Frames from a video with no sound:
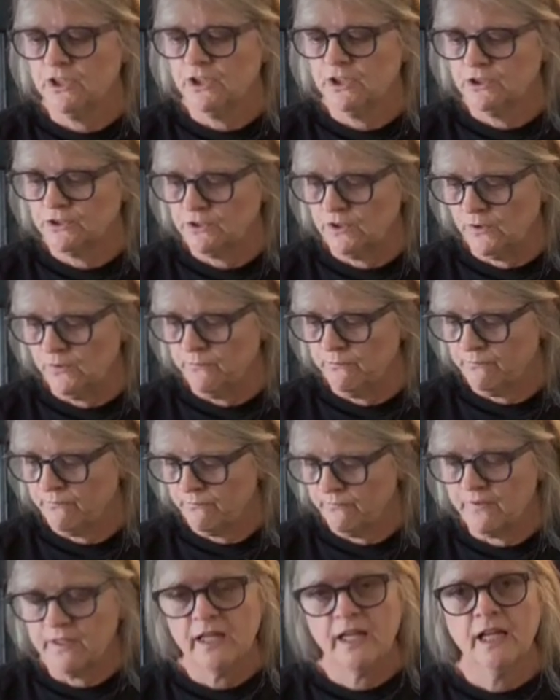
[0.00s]
So,
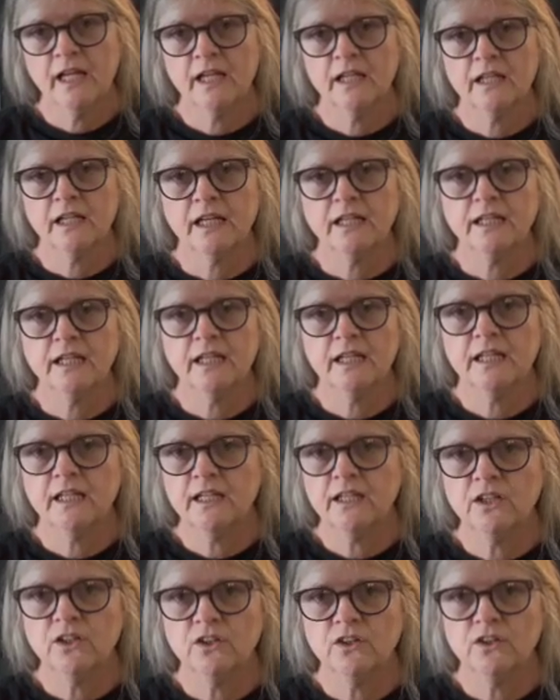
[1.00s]
like any
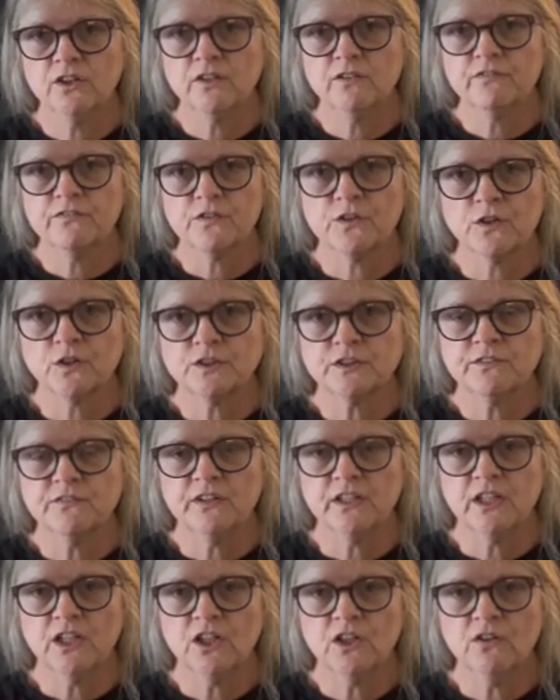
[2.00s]
good first
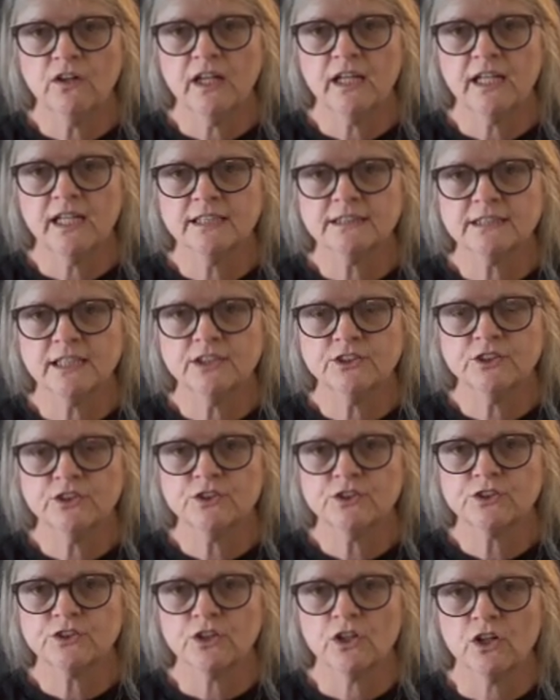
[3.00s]
video, I guess I should
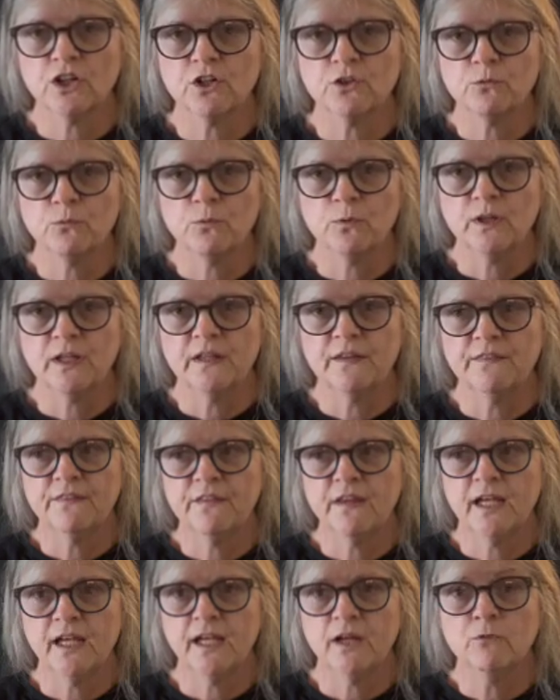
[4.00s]
start with
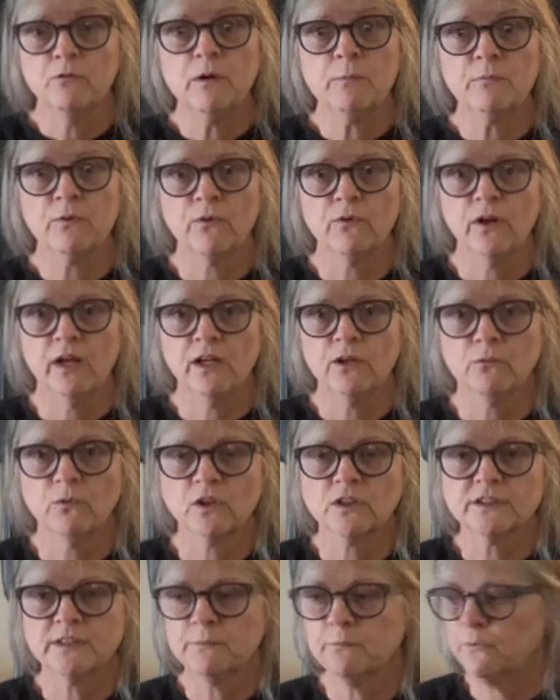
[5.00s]
a whip parade,
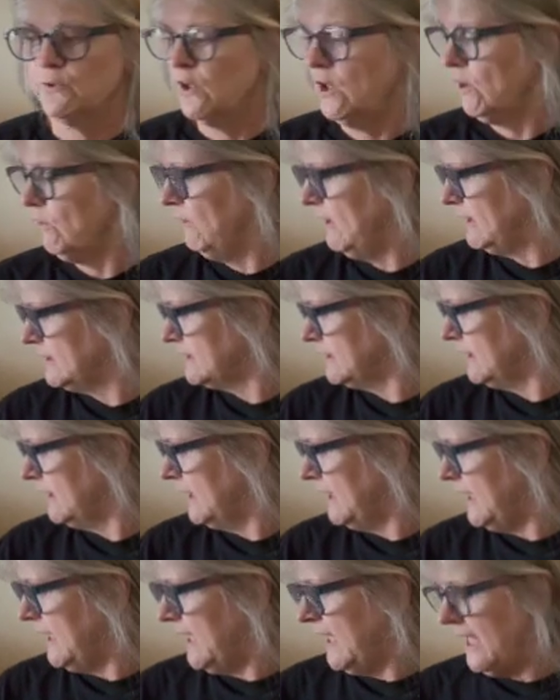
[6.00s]
works in progress.
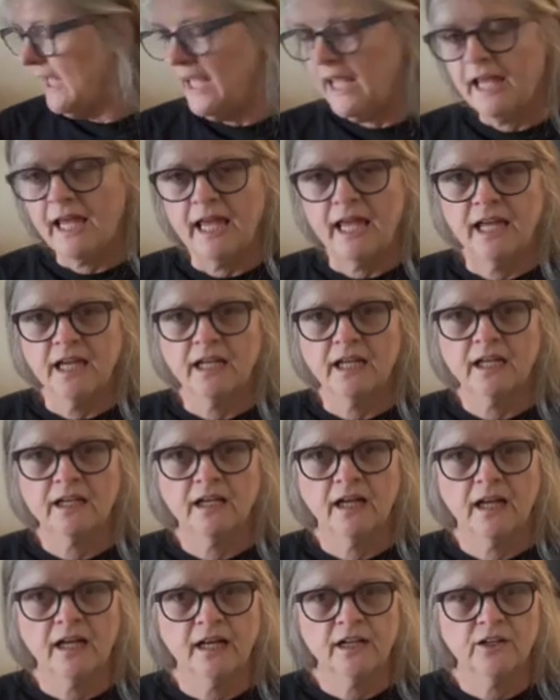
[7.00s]
And
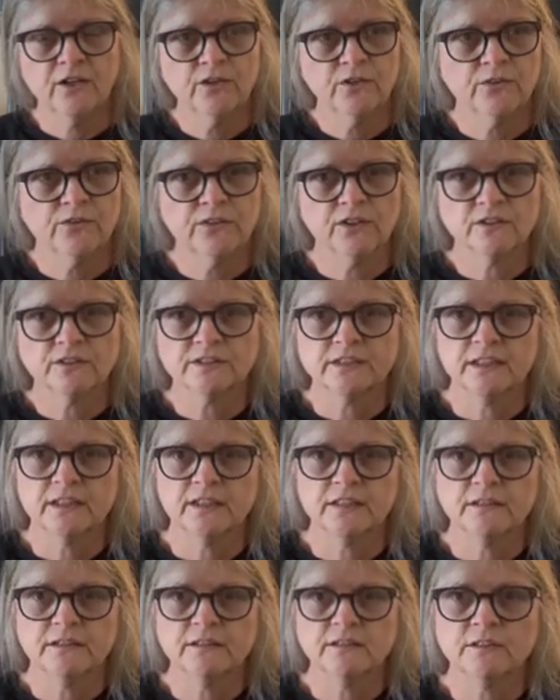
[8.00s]
I know there's
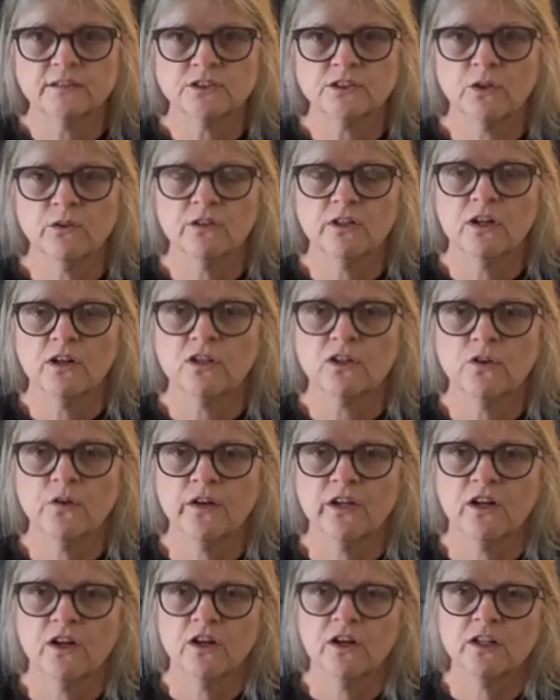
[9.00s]
a sew-along
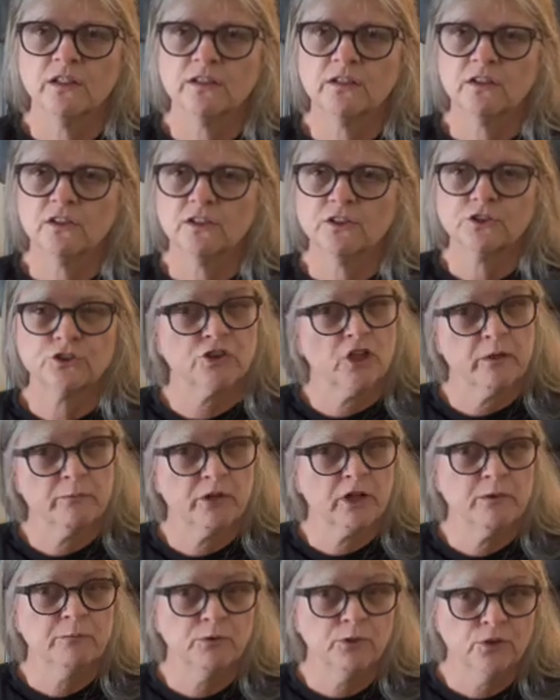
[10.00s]
going on called
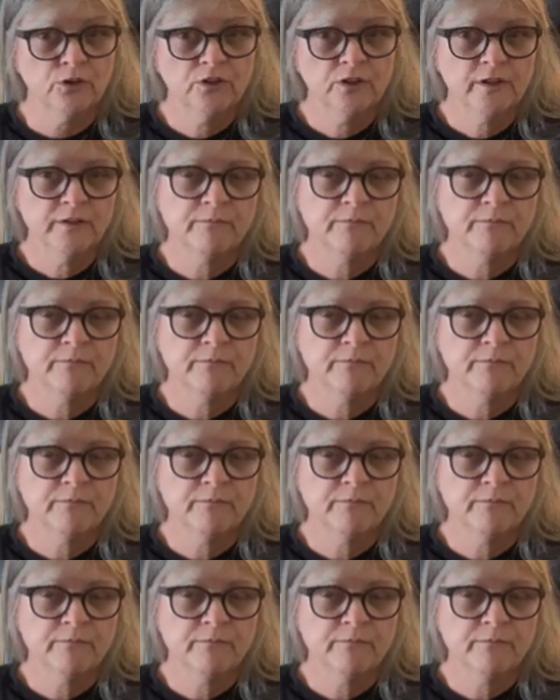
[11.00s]
Strawberry Moon.